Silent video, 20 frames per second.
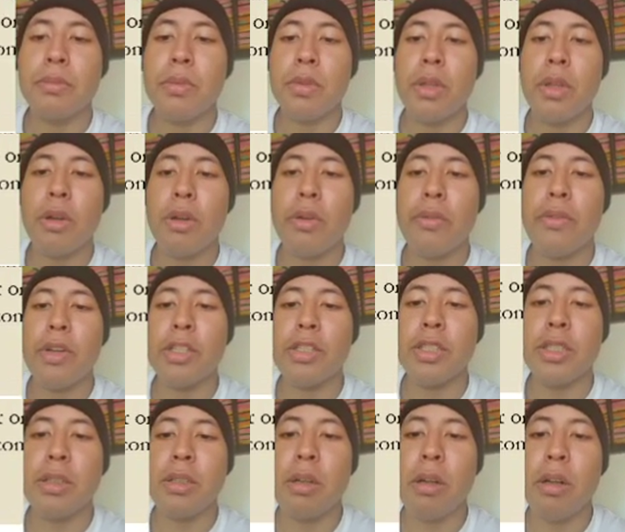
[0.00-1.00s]
The
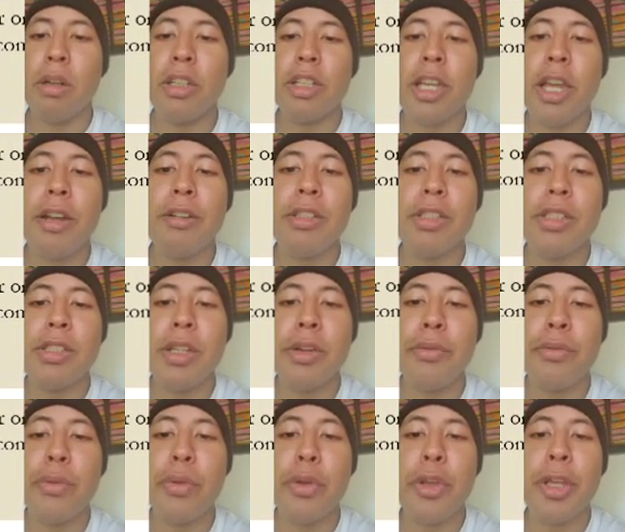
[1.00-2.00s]
convection coil carries the
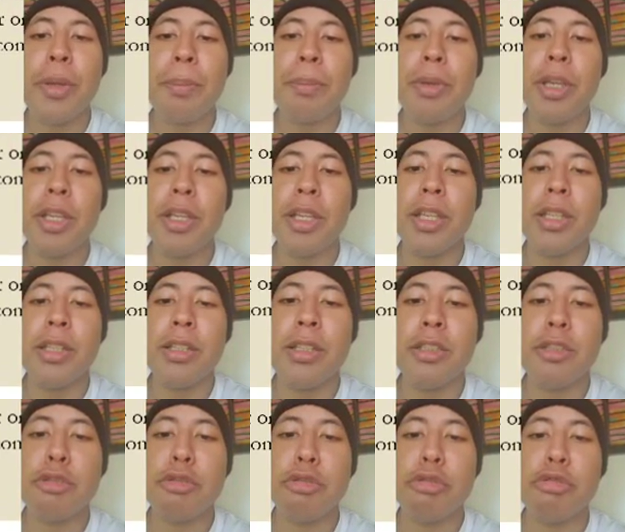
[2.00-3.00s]
fluid being
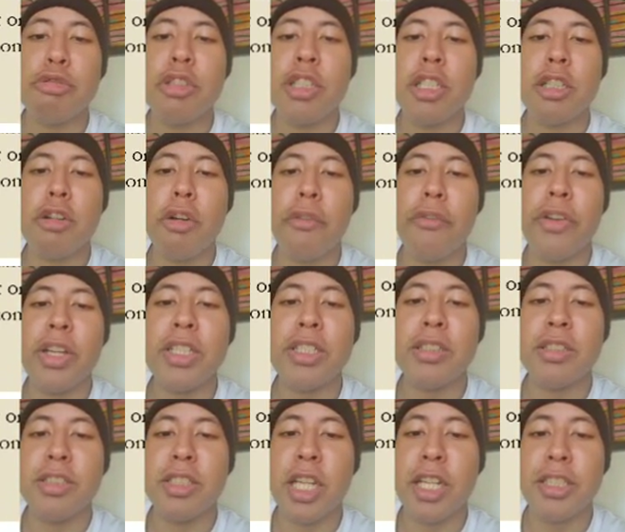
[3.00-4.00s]
heated through the
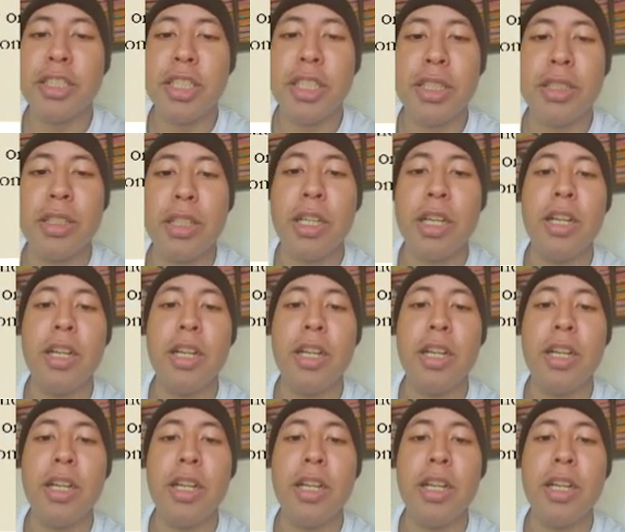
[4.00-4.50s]
convection section.